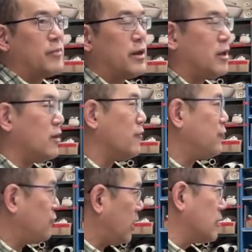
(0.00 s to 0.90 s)
But if
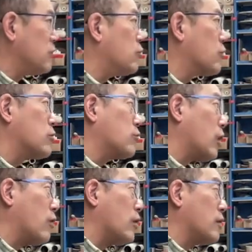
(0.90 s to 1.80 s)
while you were
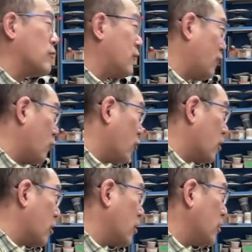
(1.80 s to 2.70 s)
throwing
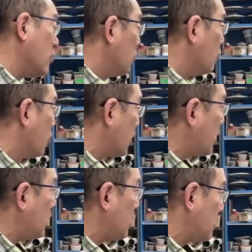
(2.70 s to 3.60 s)
before, you were
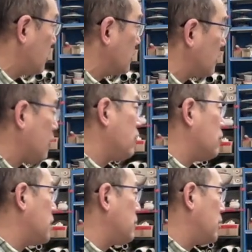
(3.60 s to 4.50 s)
getting things like, oh,
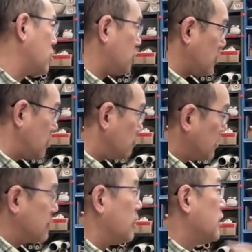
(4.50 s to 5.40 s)
maybe I should keep this,